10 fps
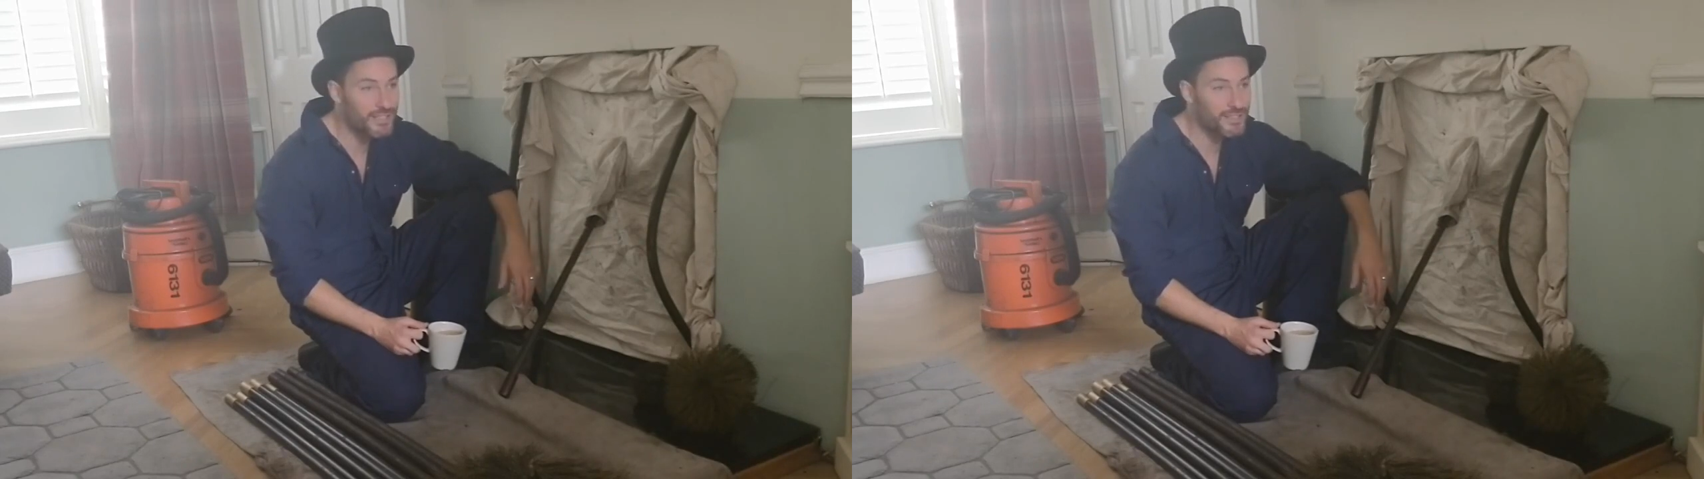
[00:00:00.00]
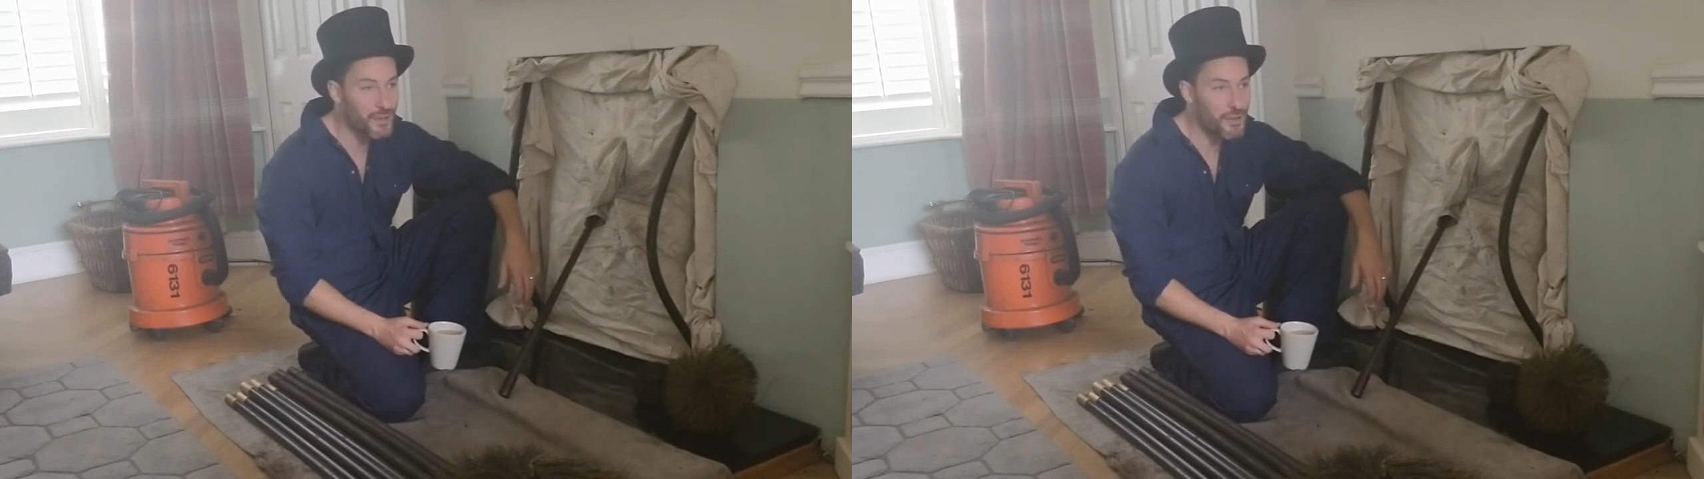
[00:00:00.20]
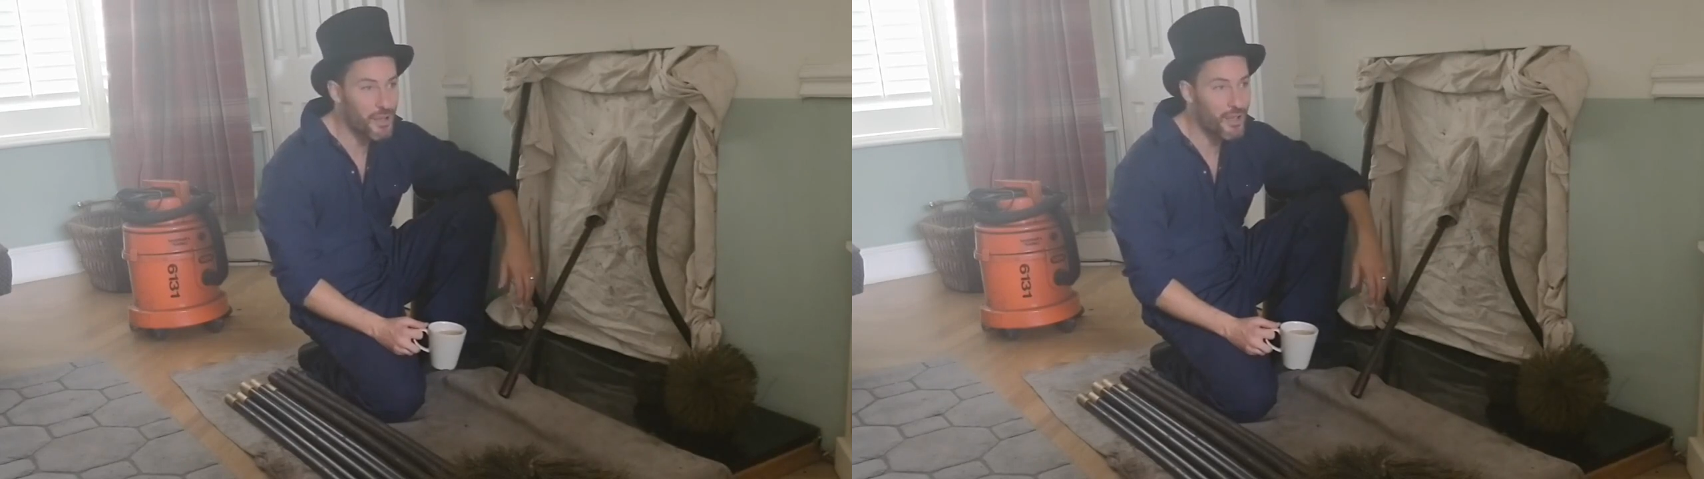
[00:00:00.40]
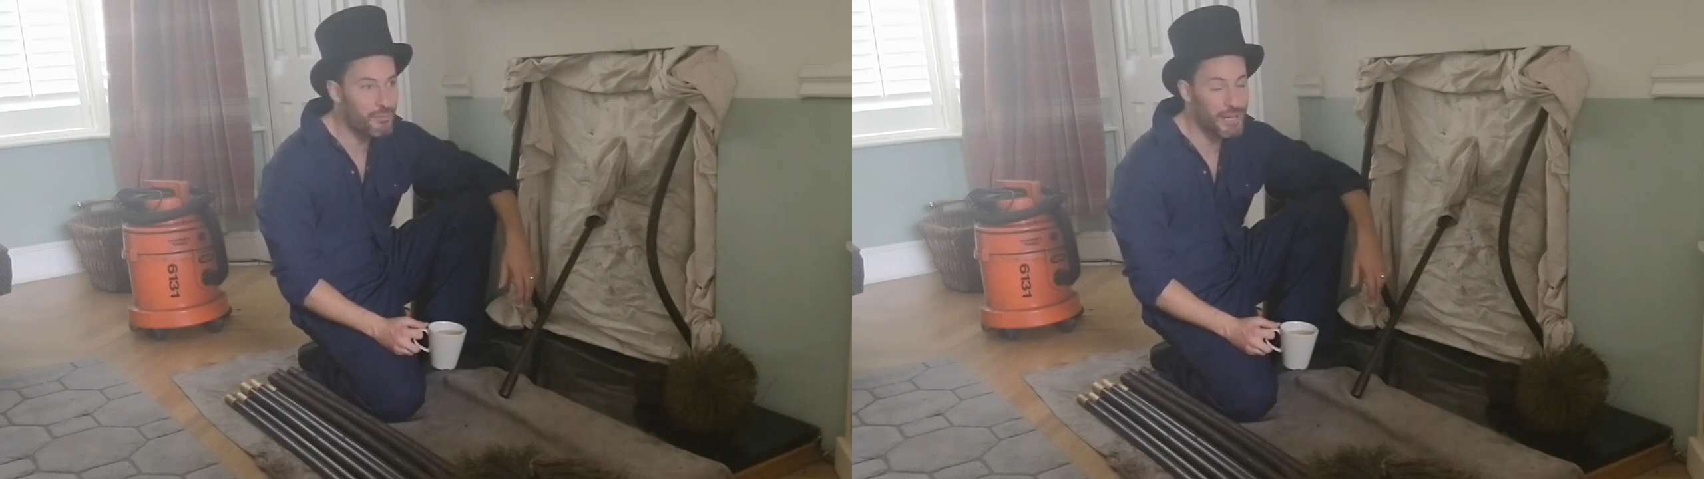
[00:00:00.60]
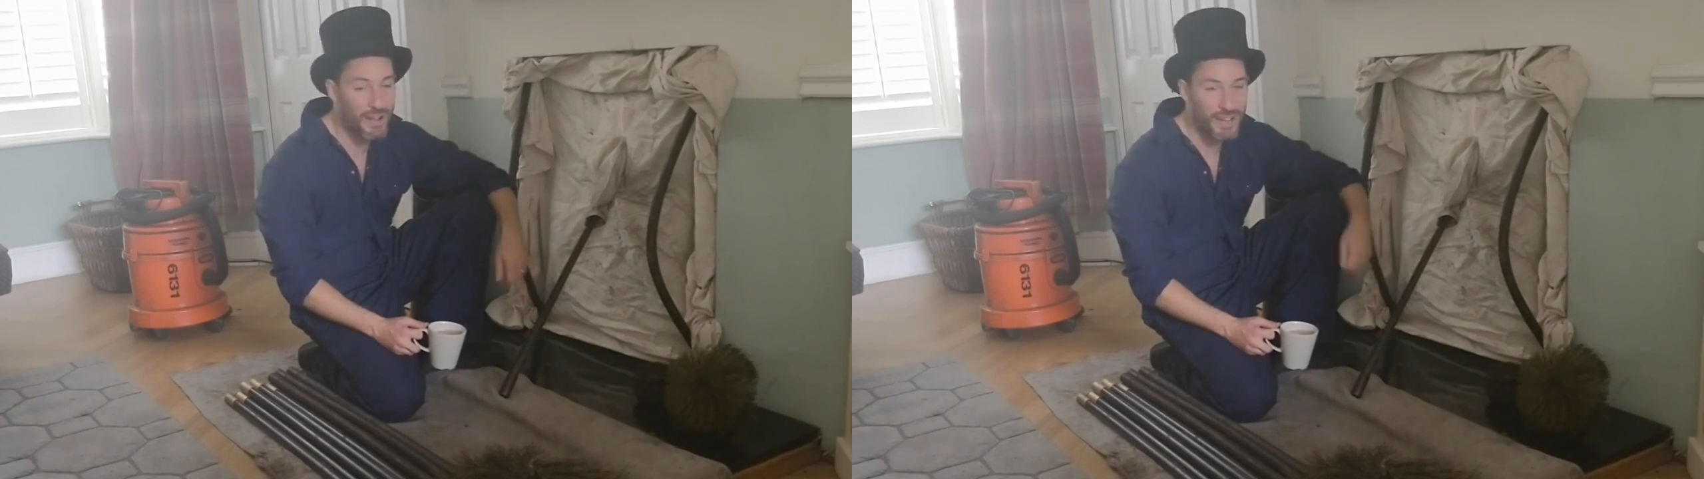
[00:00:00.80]

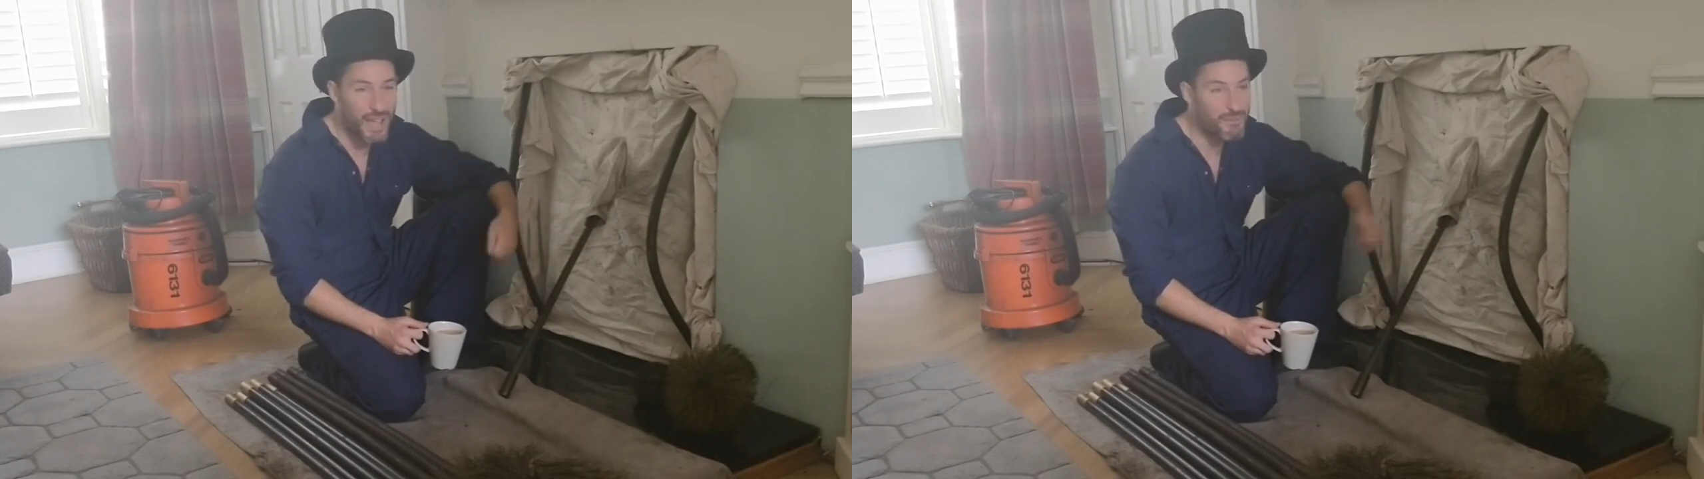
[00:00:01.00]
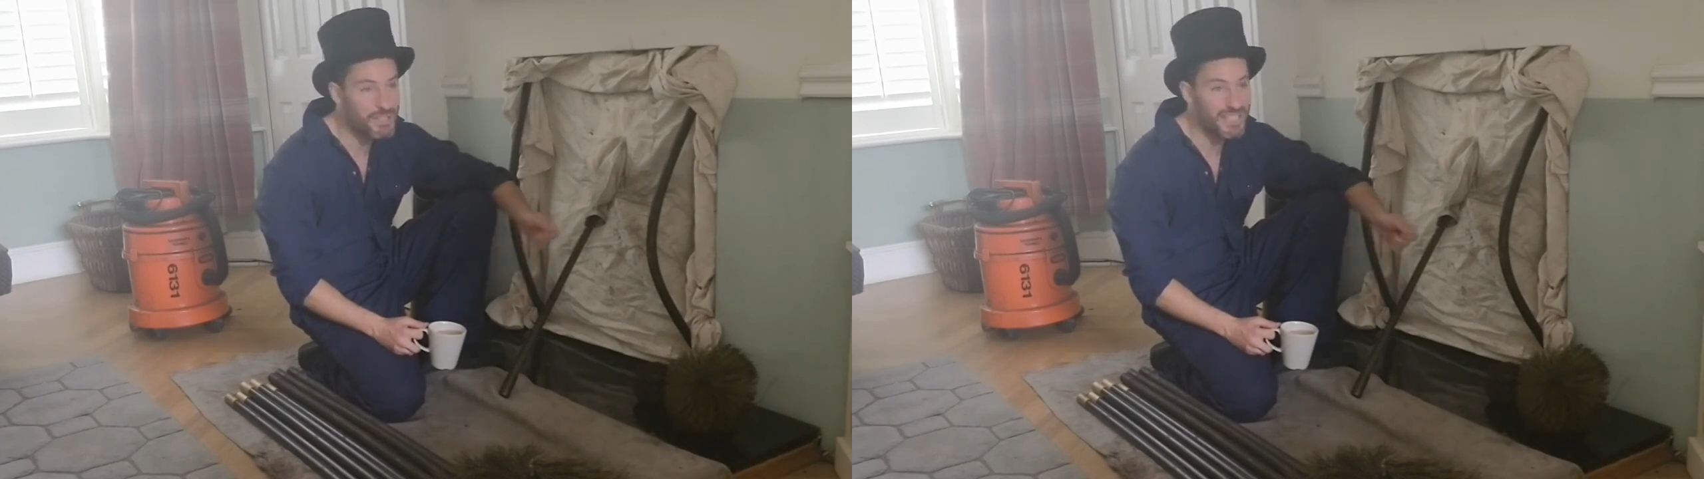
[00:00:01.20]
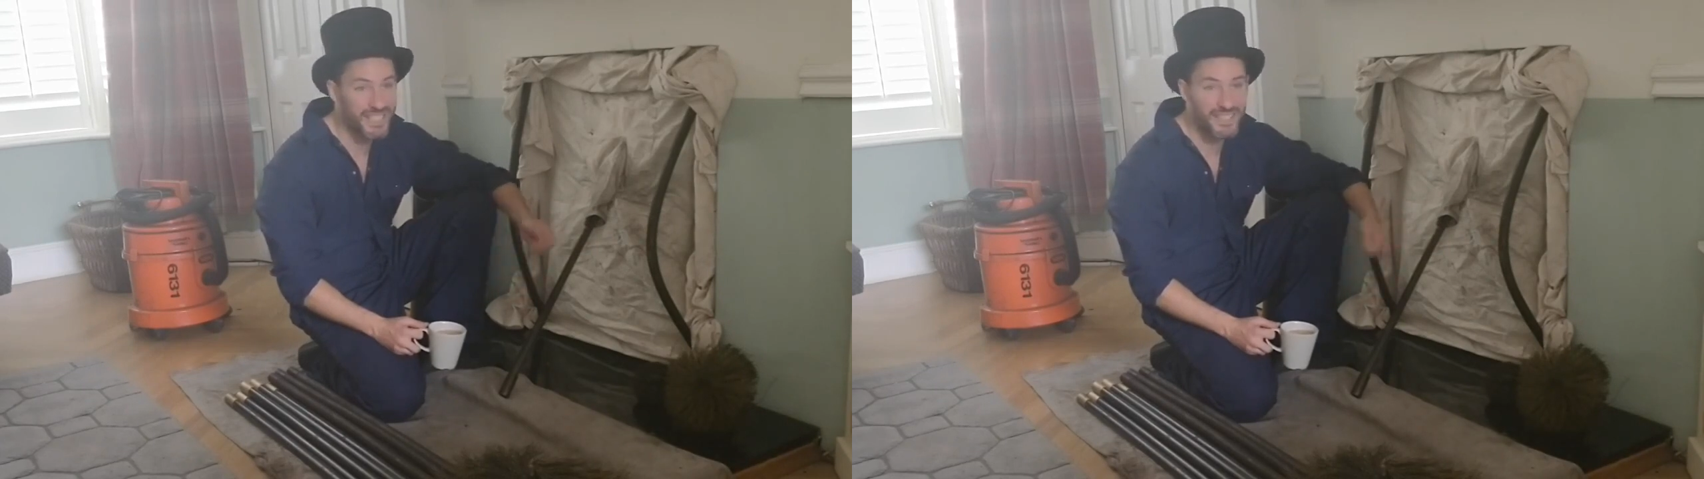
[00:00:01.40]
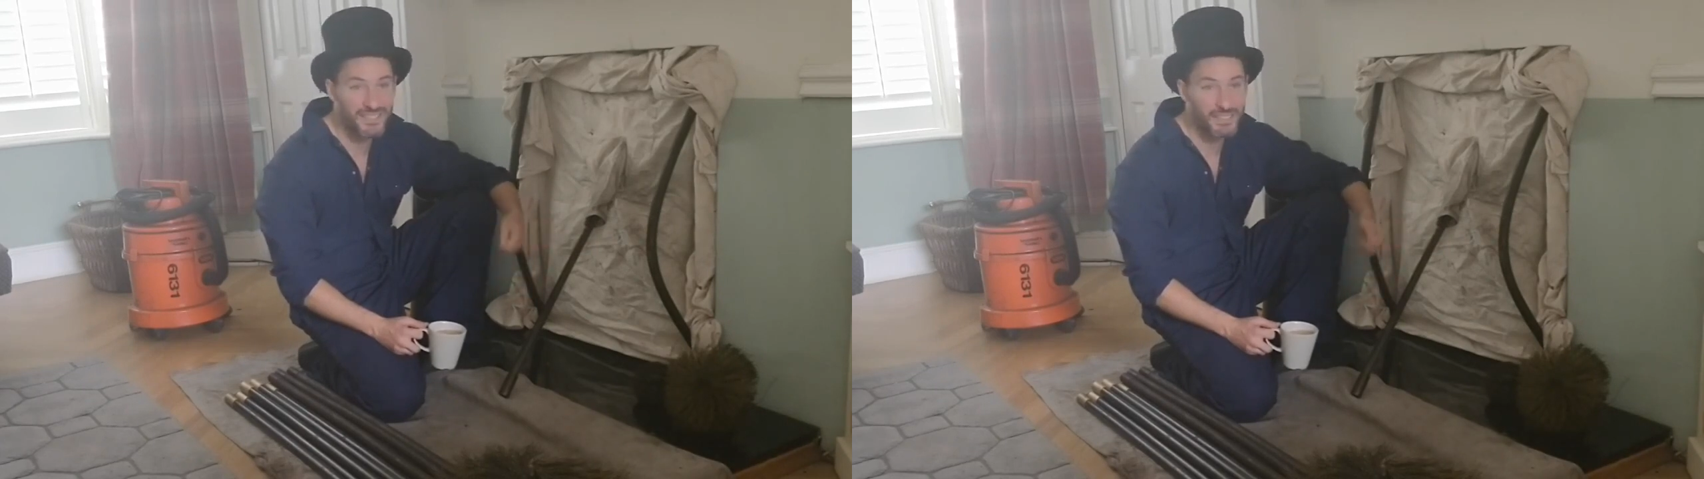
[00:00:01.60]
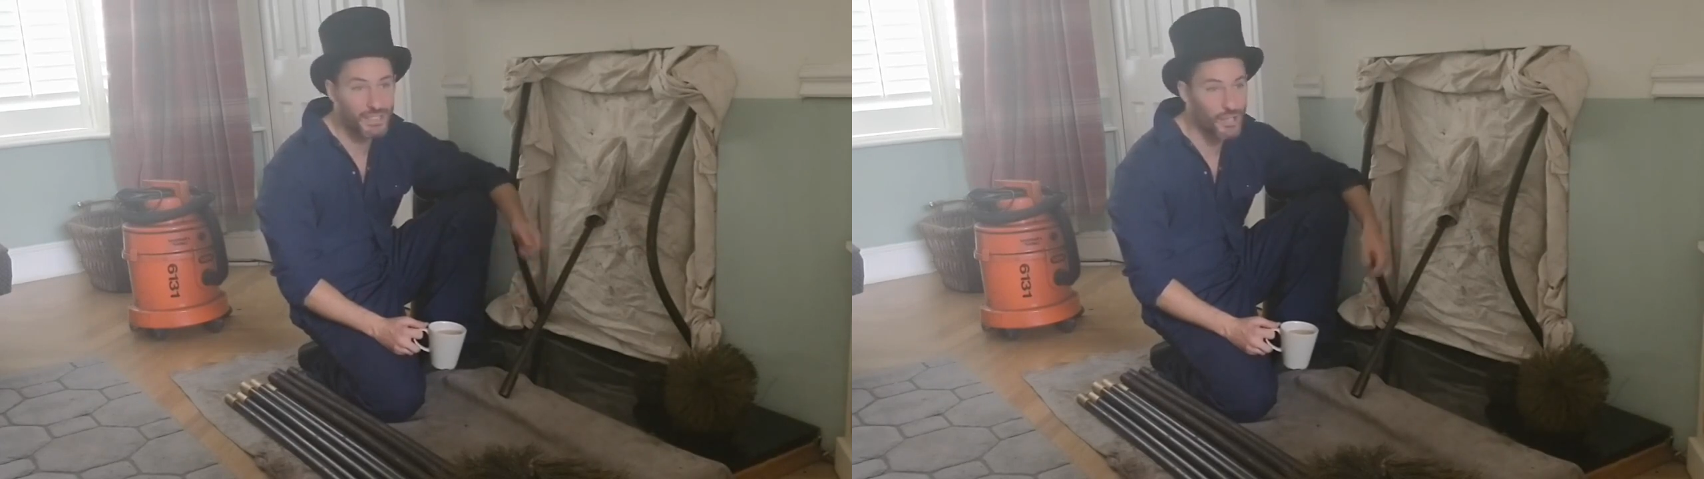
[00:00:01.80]
So been out
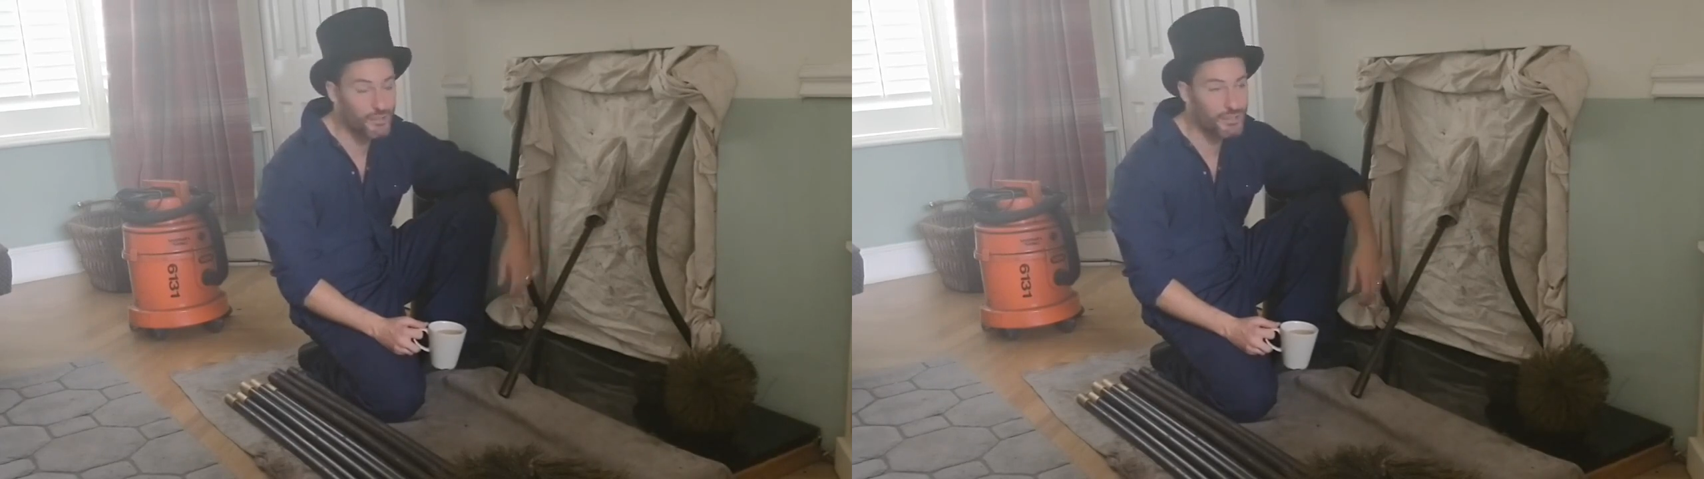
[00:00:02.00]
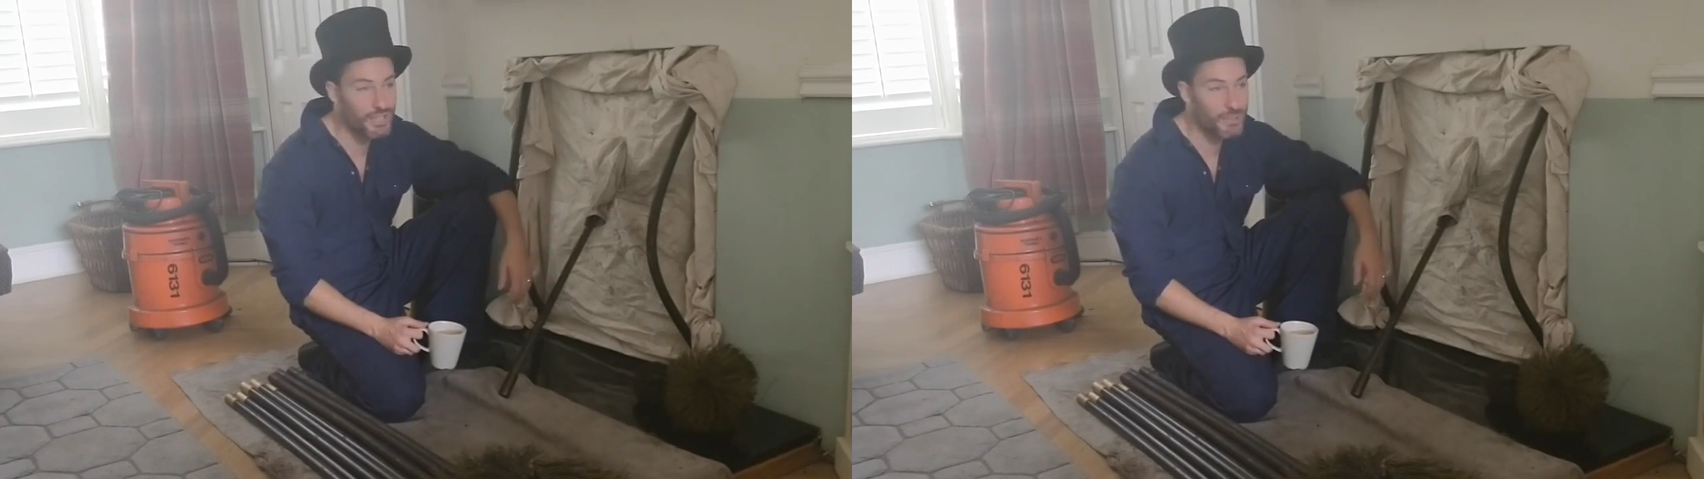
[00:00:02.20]
canvassing, you know,